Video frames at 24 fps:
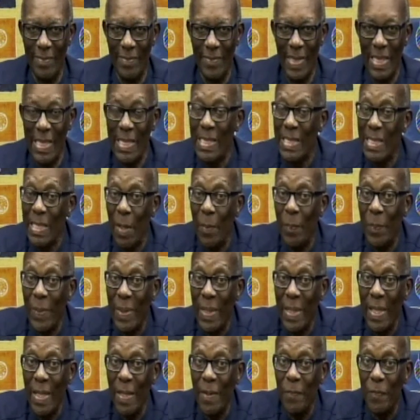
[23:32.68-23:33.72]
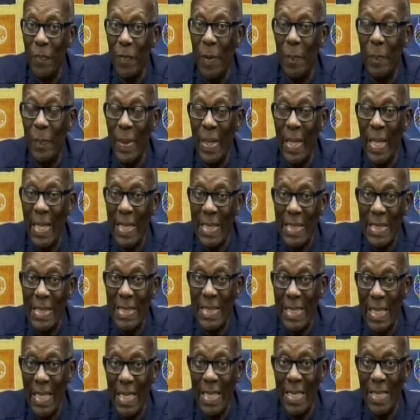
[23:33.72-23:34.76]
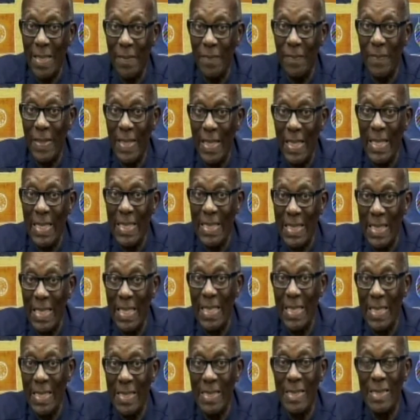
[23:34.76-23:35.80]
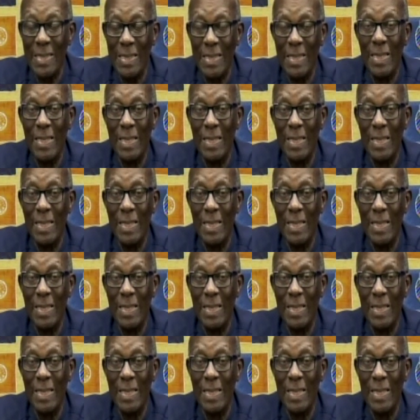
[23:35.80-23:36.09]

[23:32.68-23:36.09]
something from the estate of the deceased